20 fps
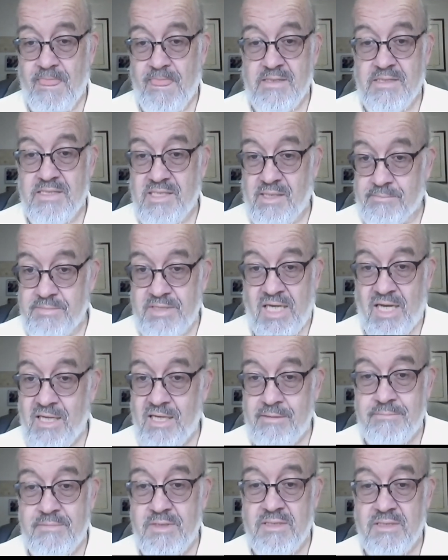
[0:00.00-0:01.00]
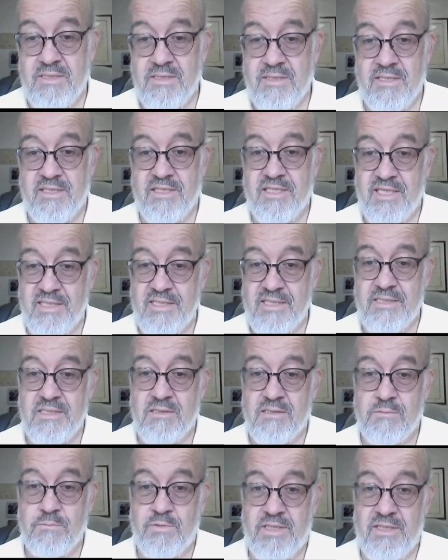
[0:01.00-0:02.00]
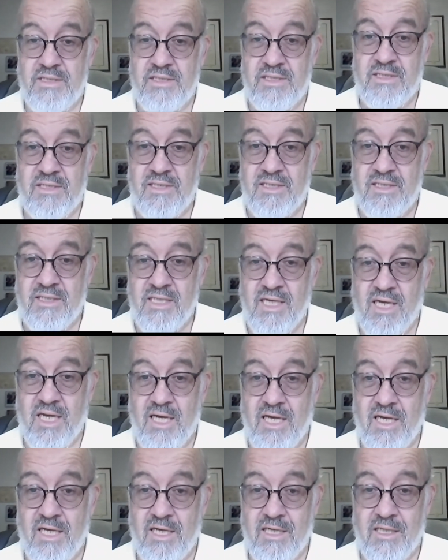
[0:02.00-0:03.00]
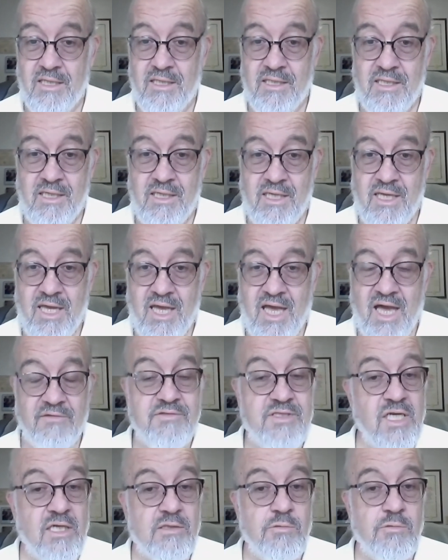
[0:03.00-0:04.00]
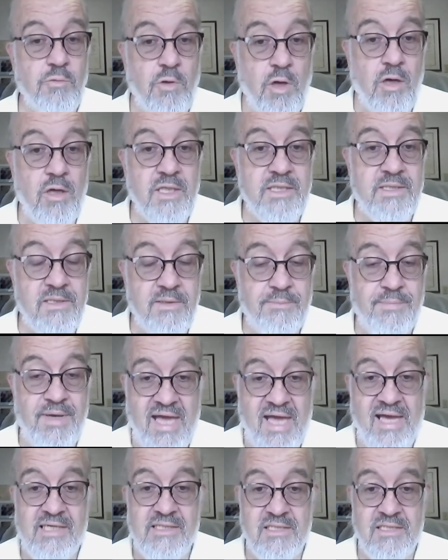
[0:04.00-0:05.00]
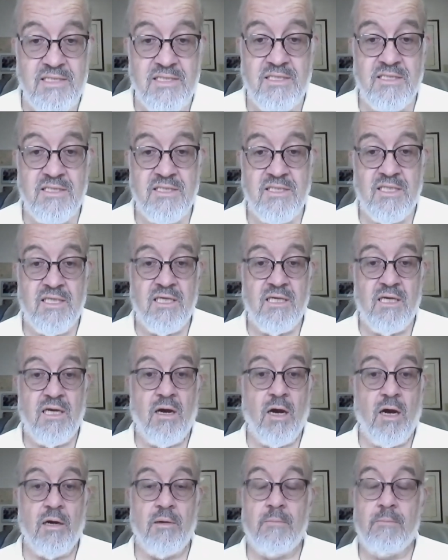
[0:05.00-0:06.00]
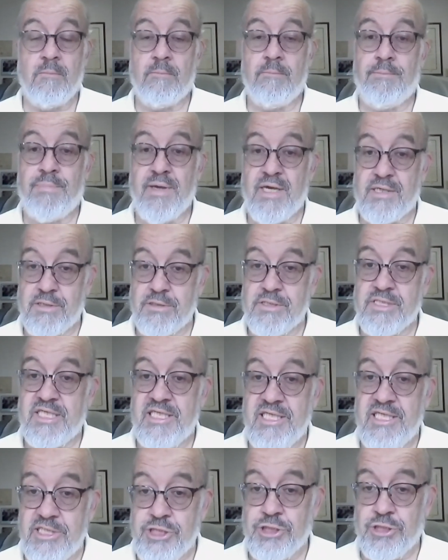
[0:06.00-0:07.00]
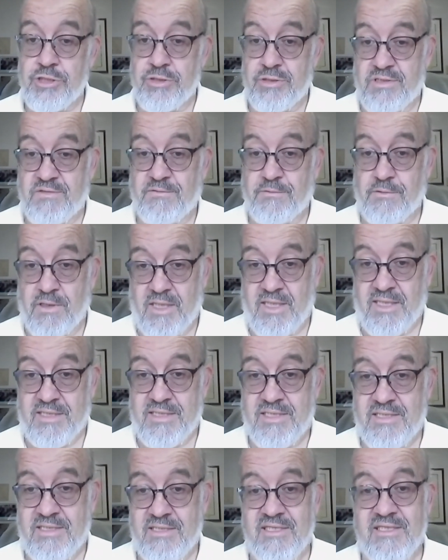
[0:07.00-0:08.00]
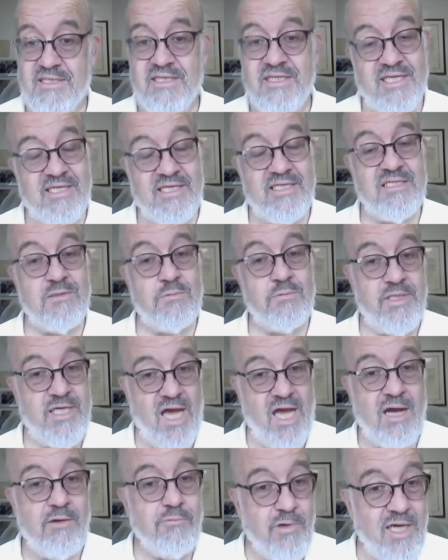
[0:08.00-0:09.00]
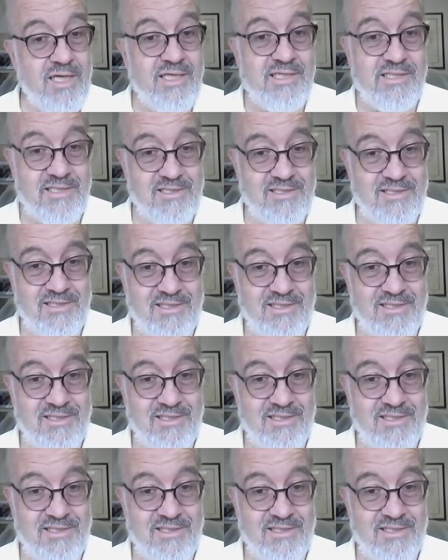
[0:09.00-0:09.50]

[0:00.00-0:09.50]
Sometimes the things we have done wrong in the past are better teachers for us than the things we got right.